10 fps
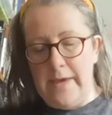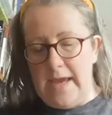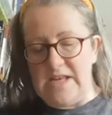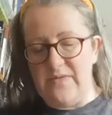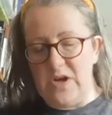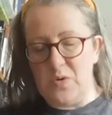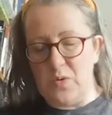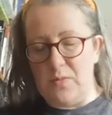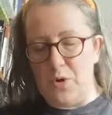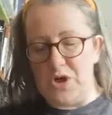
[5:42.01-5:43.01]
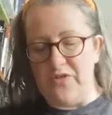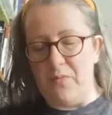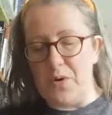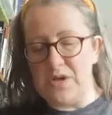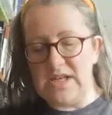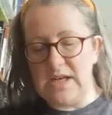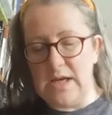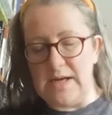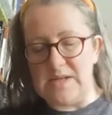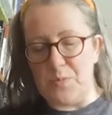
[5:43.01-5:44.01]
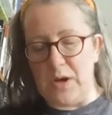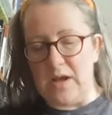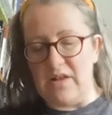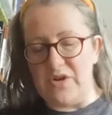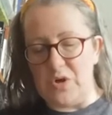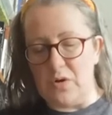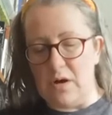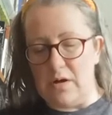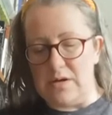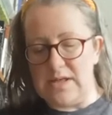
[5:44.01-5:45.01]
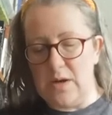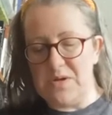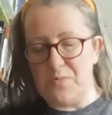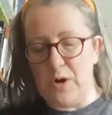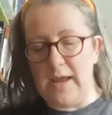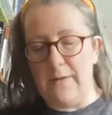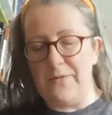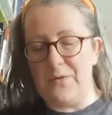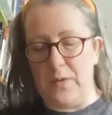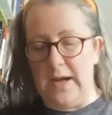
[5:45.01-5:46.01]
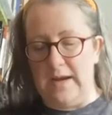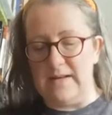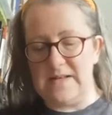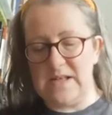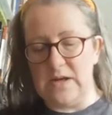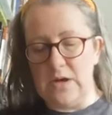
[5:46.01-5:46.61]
It's finished with a brush of butter and a sprinkle of sugar on top to bring out the sweetness.